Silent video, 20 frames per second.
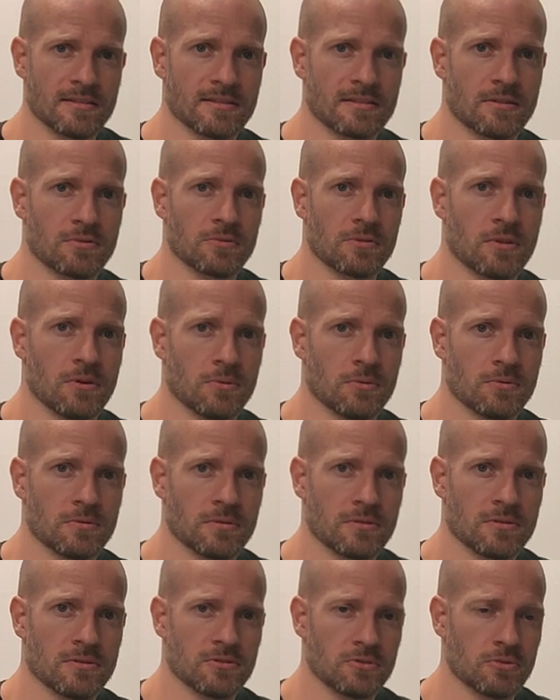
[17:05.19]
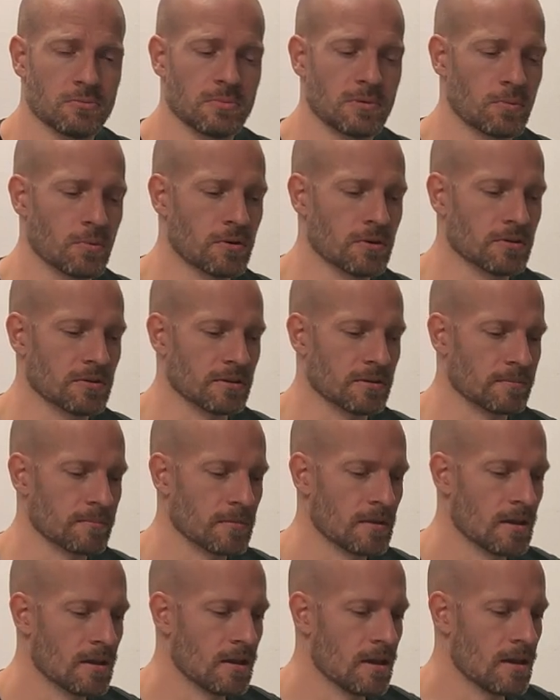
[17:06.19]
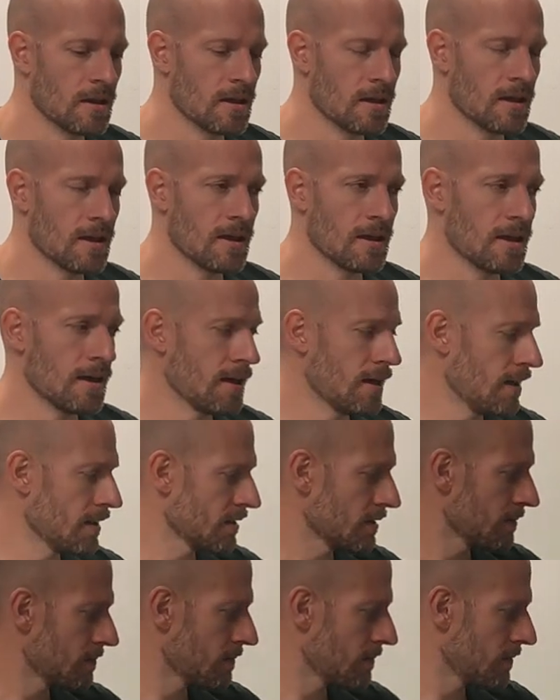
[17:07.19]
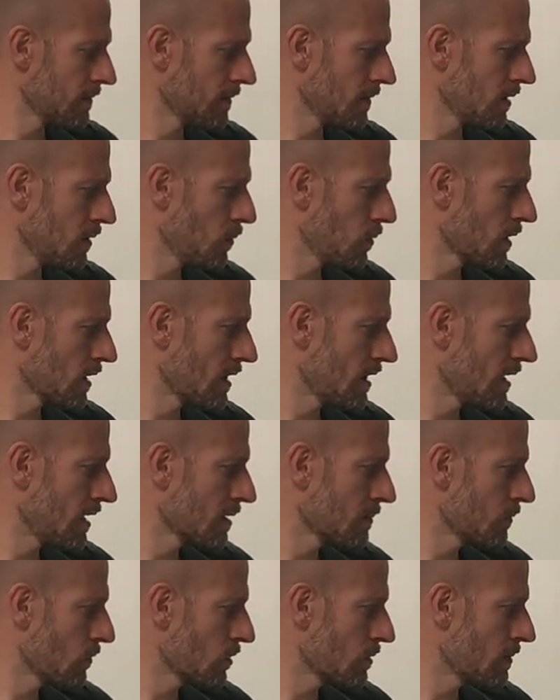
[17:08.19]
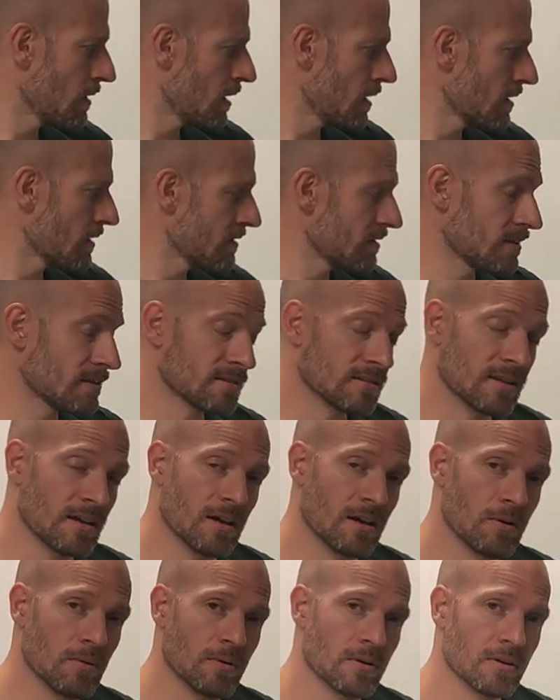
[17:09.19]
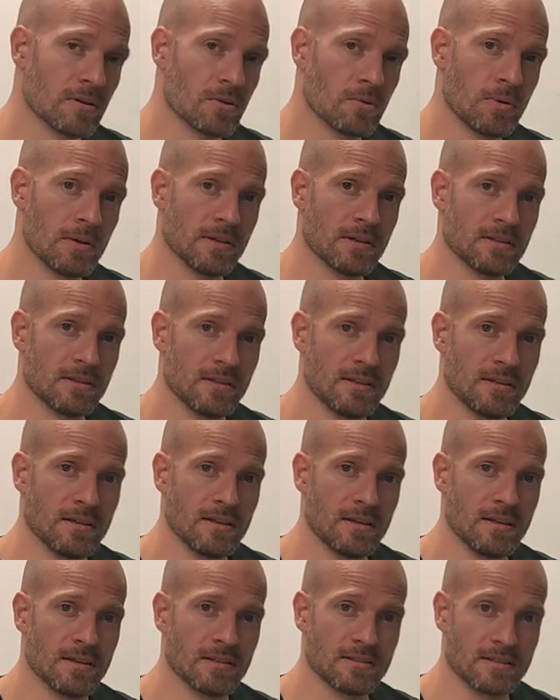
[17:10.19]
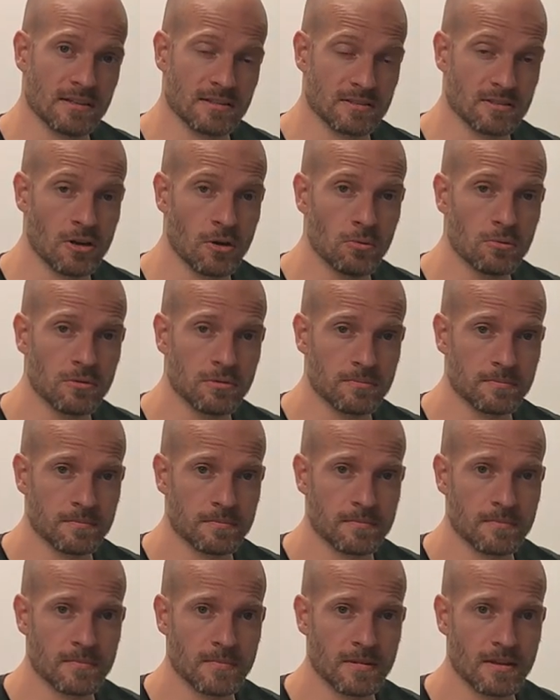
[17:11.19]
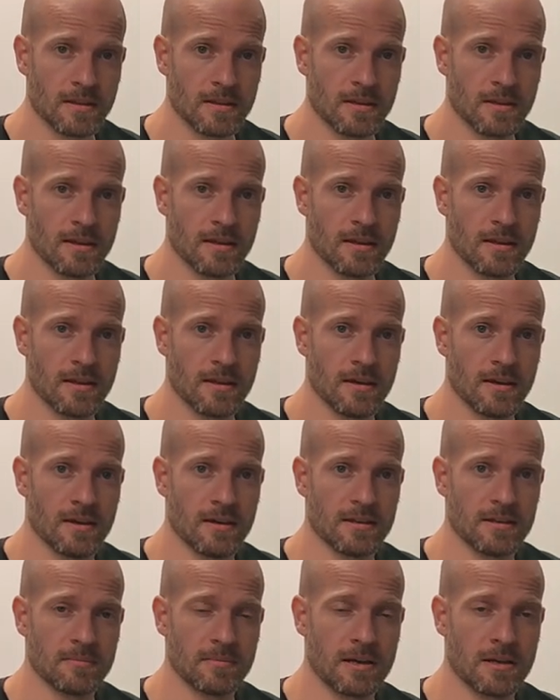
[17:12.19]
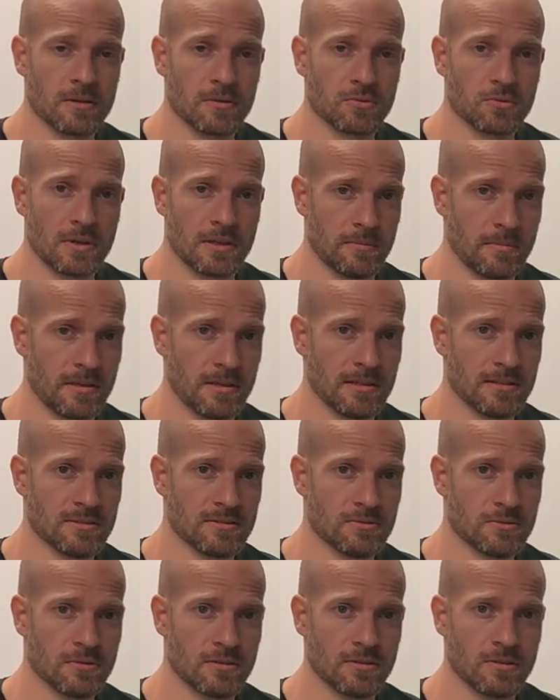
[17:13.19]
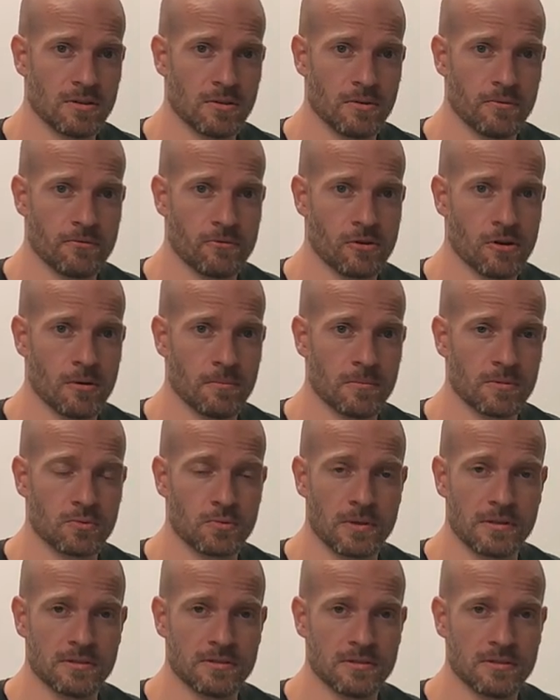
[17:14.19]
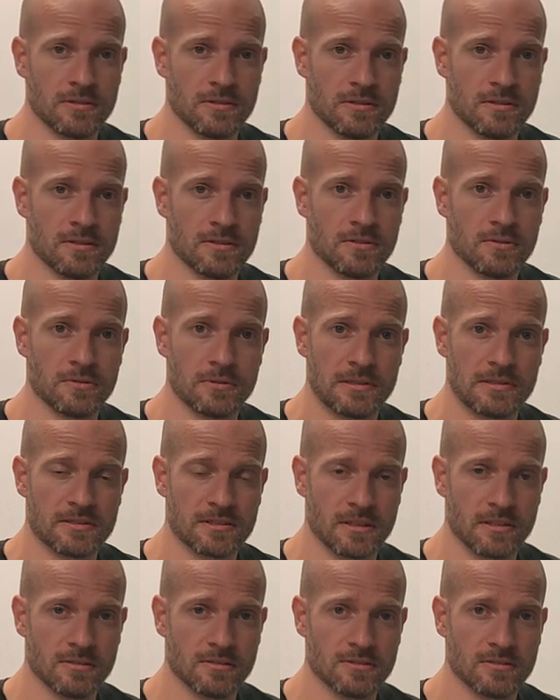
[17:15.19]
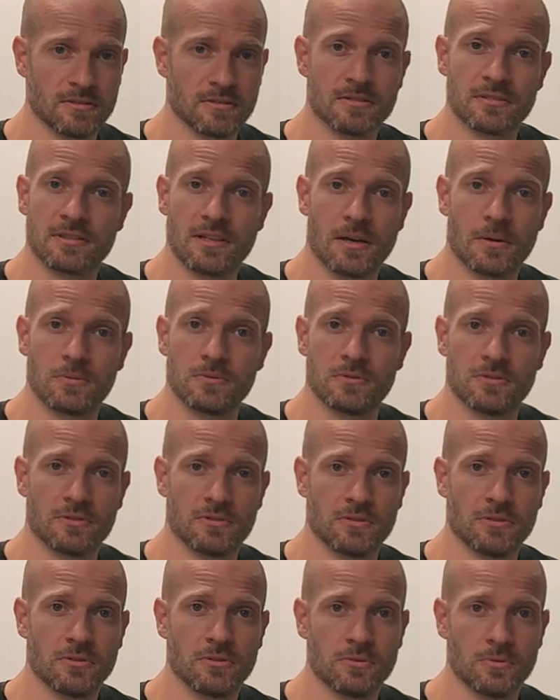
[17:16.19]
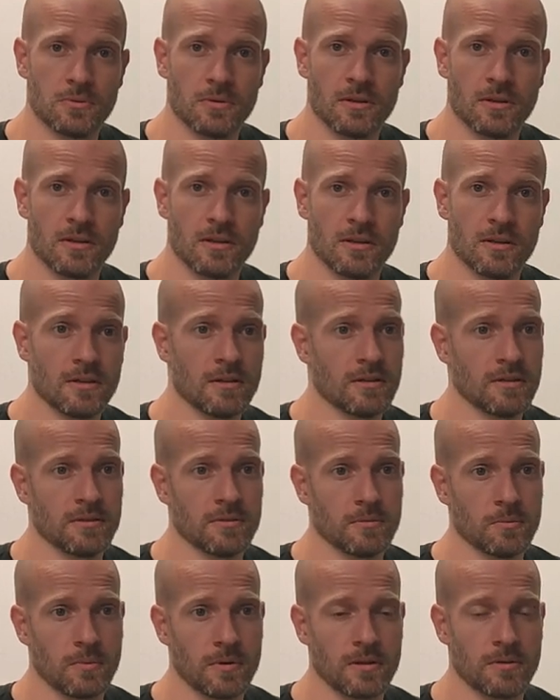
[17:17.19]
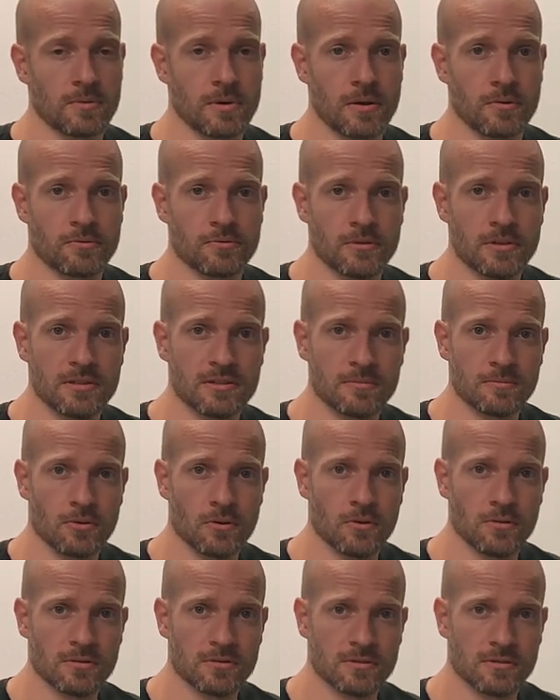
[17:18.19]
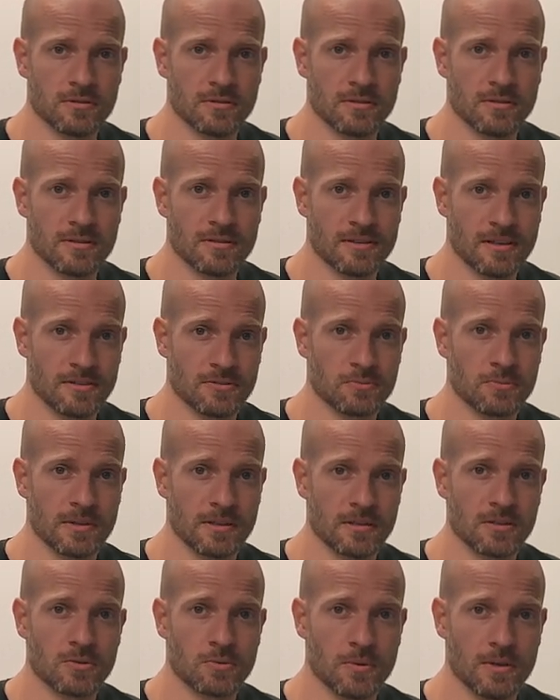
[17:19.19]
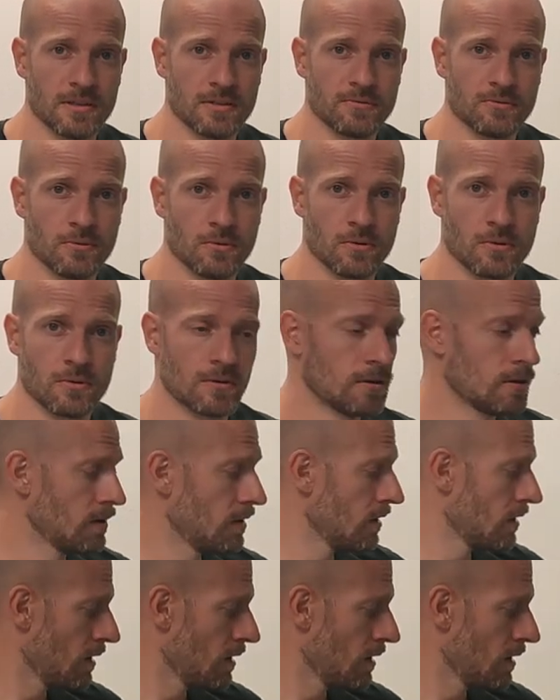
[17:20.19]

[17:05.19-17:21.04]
discount code should be working. And what I like more about it is how quickly it gets cold. In a matter of 20 minutes you can go from 20 degrees Celsius down to, well, around freezing point, and that's really quick for